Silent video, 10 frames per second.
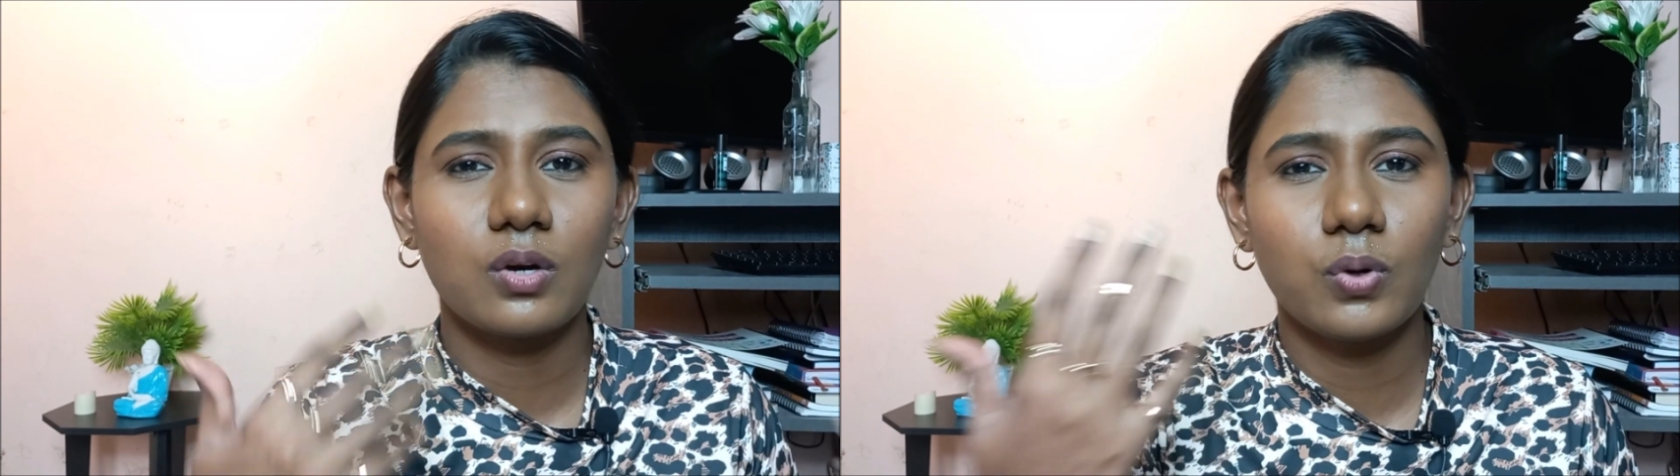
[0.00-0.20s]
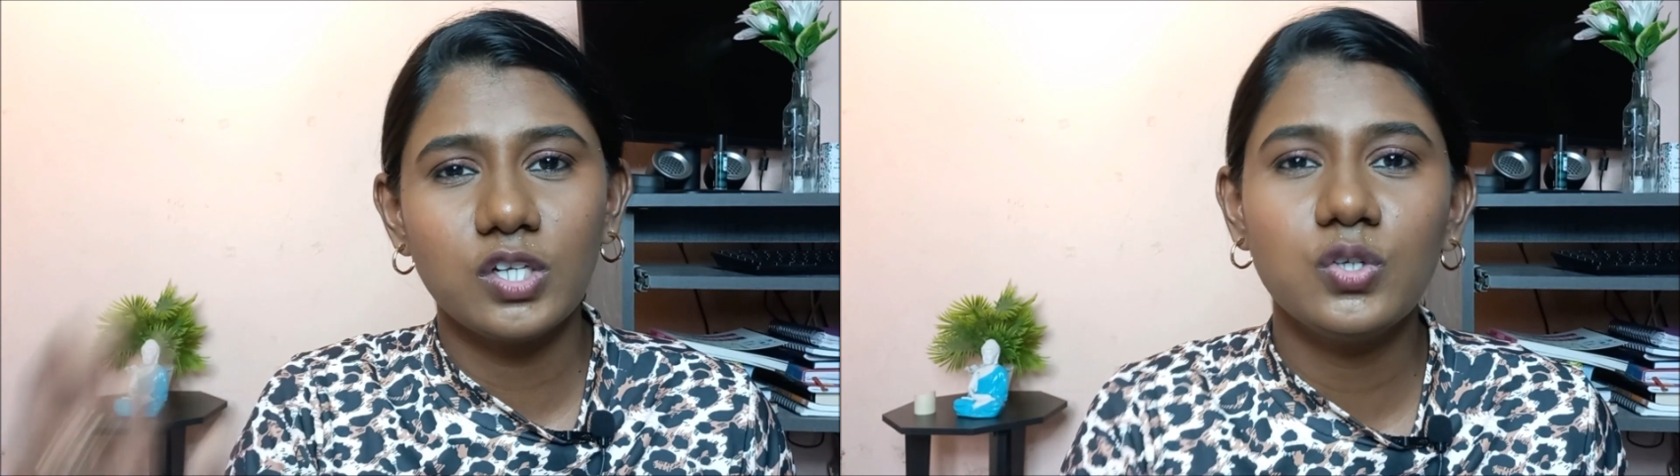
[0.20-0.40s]

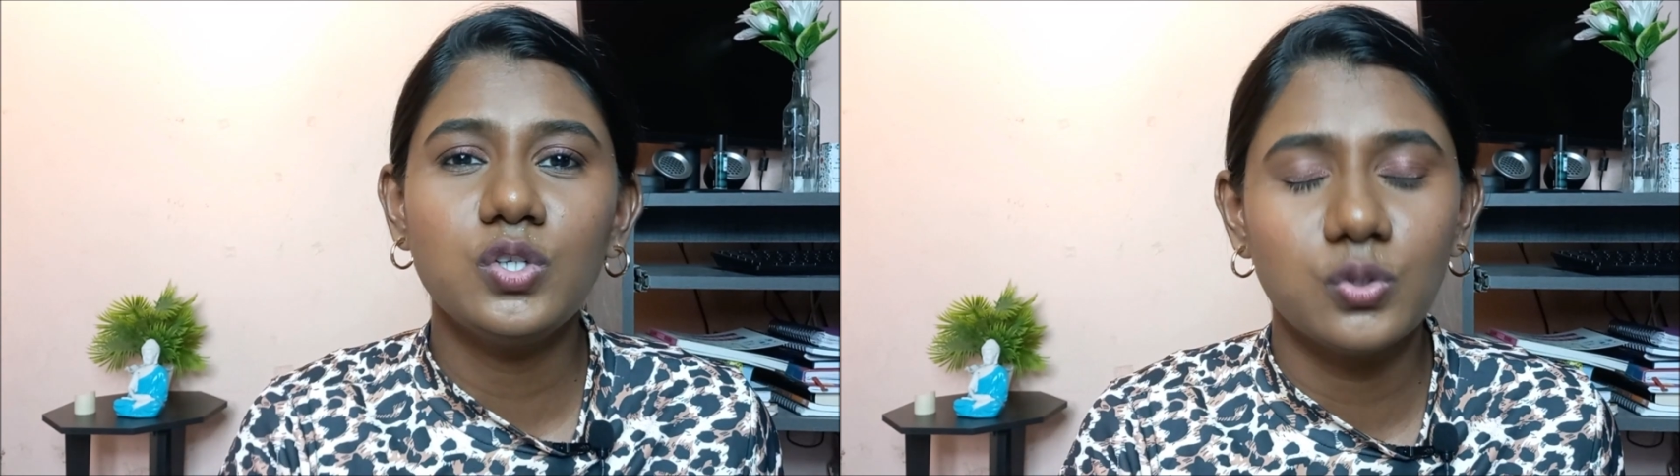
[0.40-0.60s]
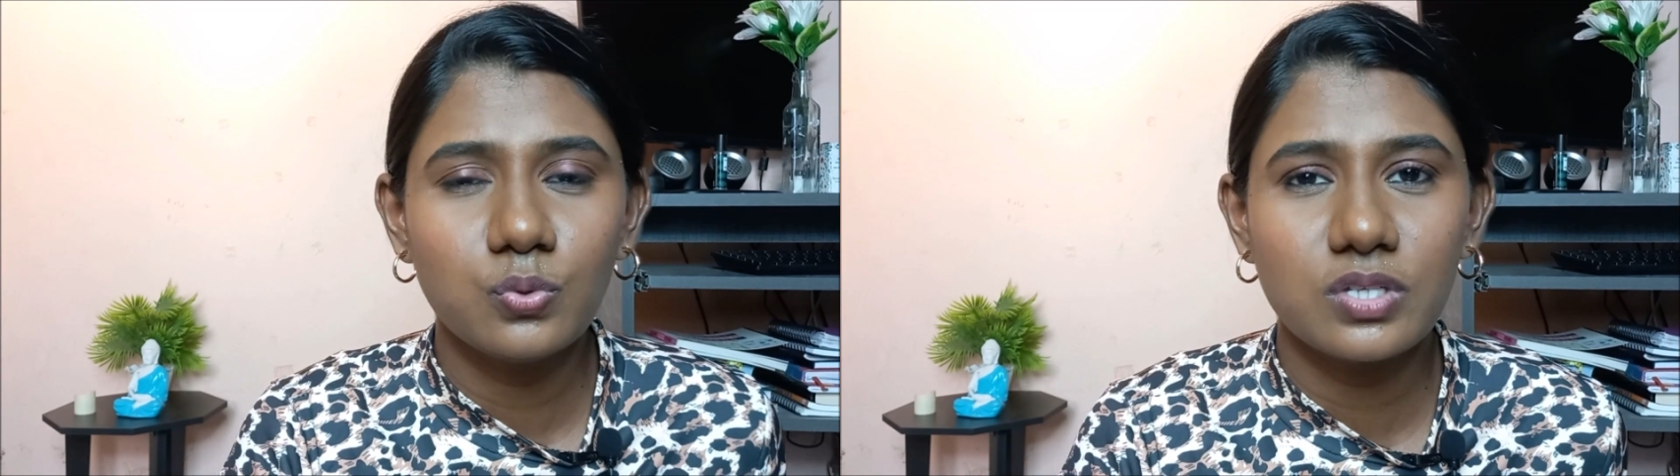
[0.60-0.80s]
going to
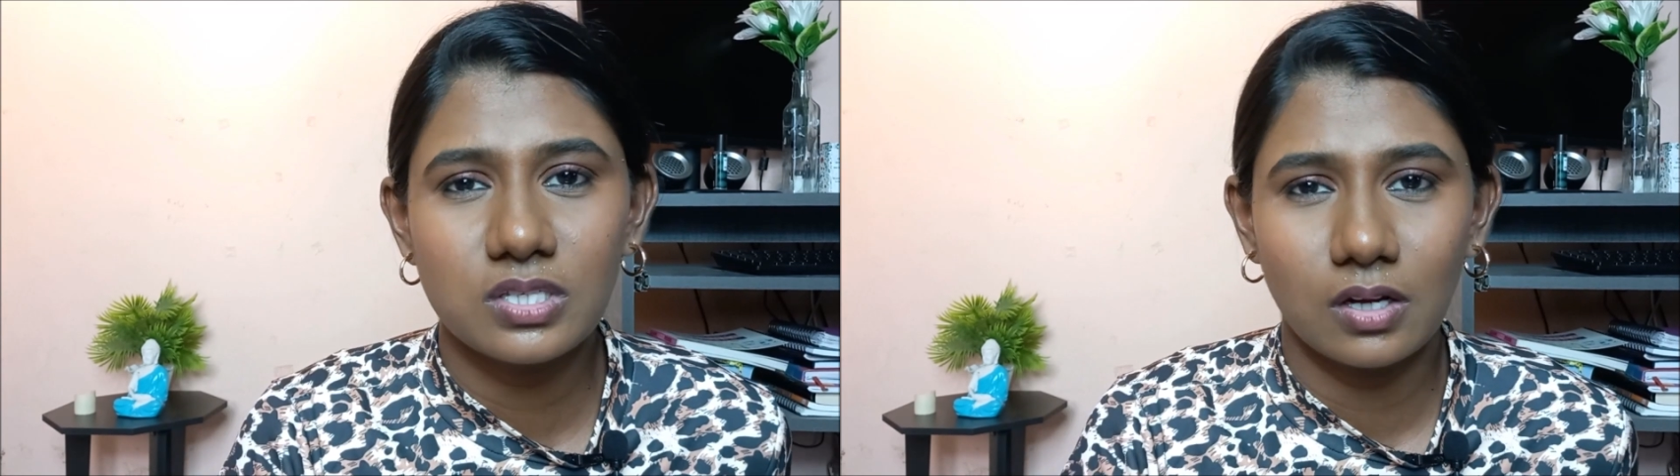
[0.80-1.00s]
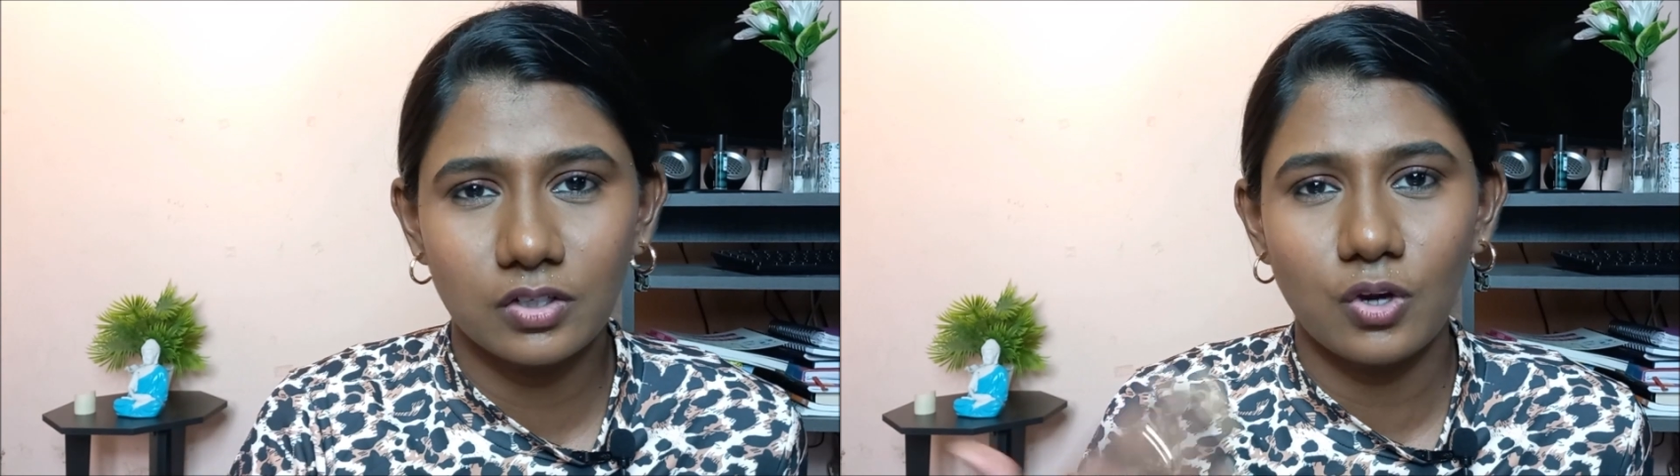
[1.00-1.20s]
use
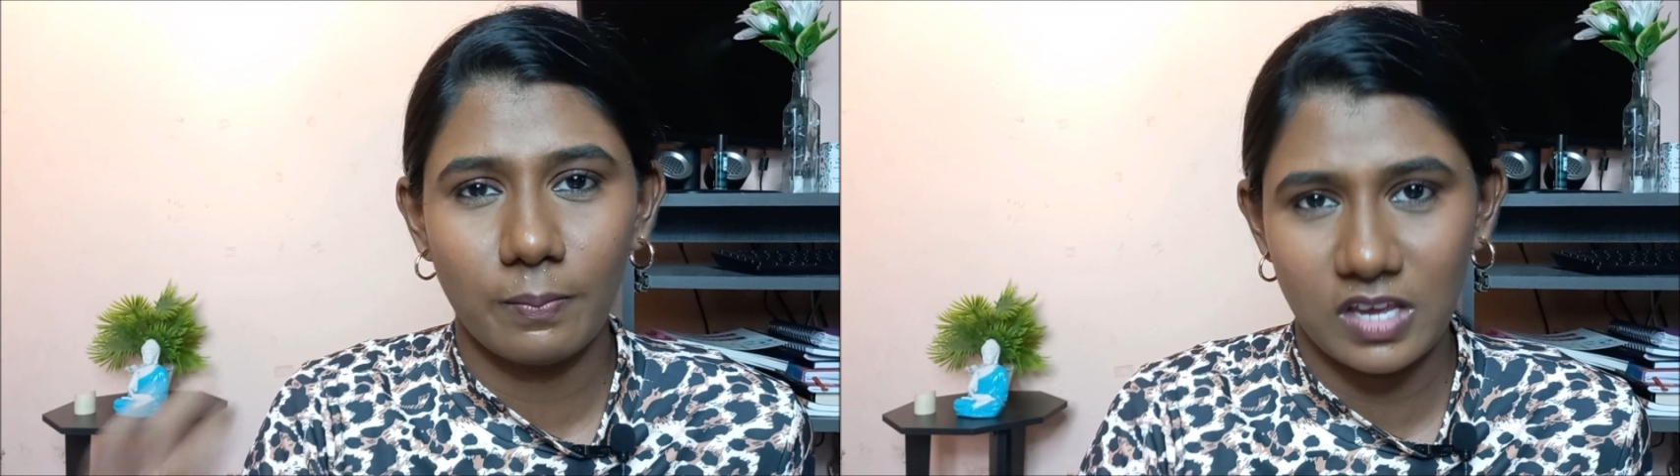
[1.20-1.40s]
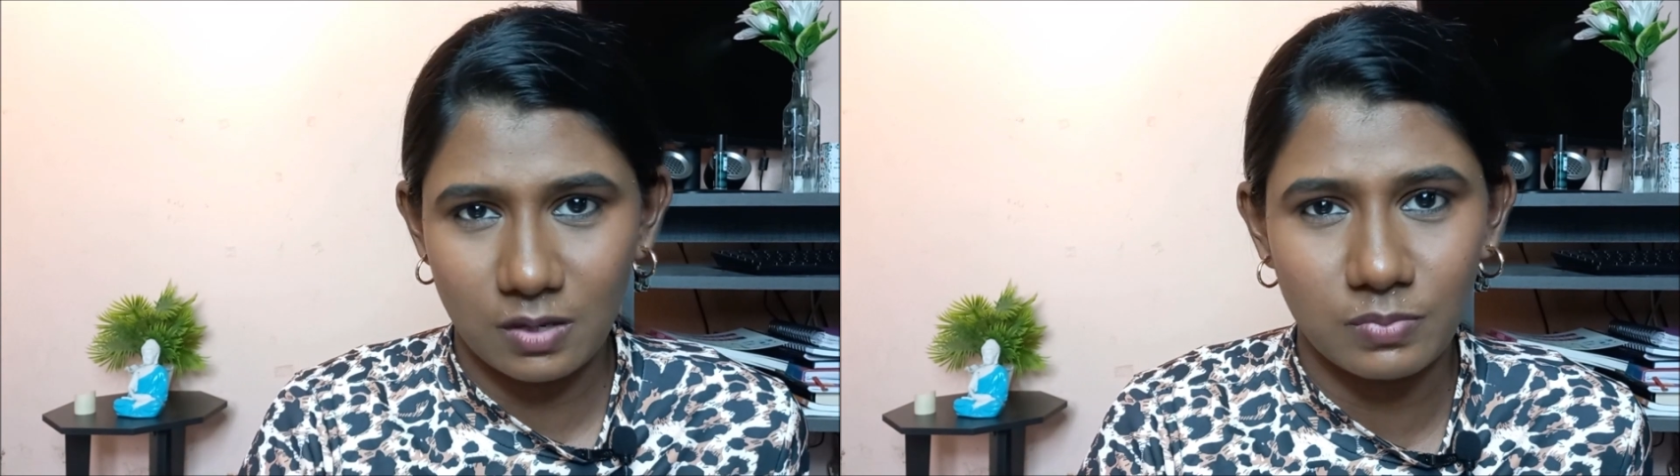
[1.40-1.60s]
your
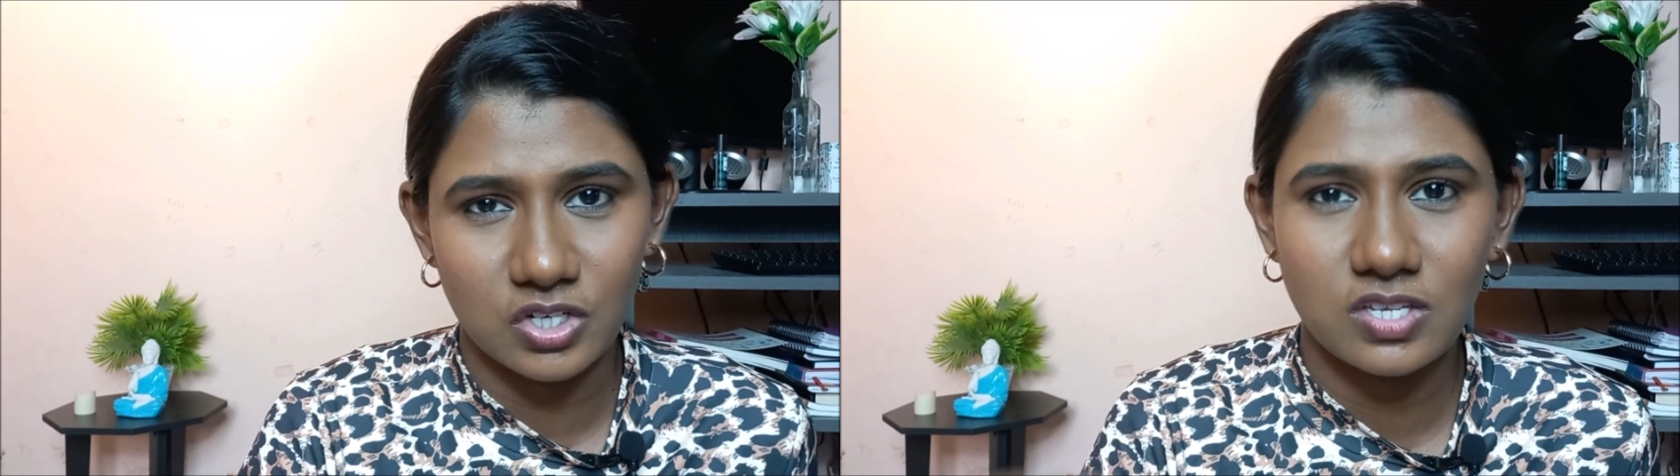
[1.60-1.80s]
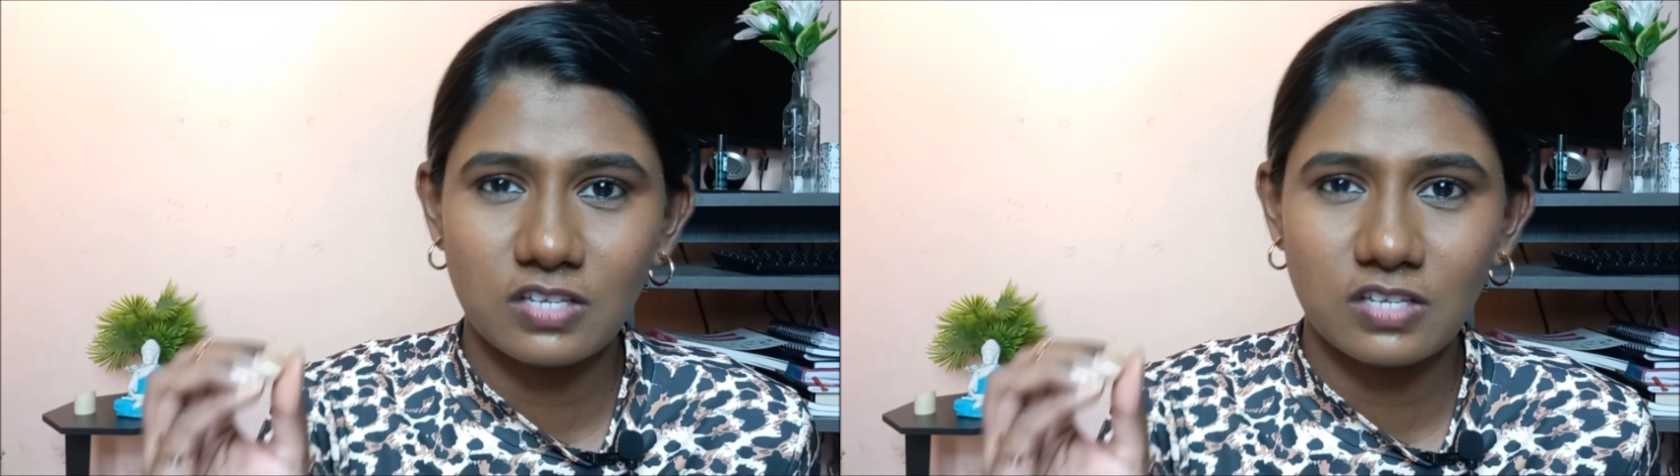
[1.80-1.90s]
makeup brushes.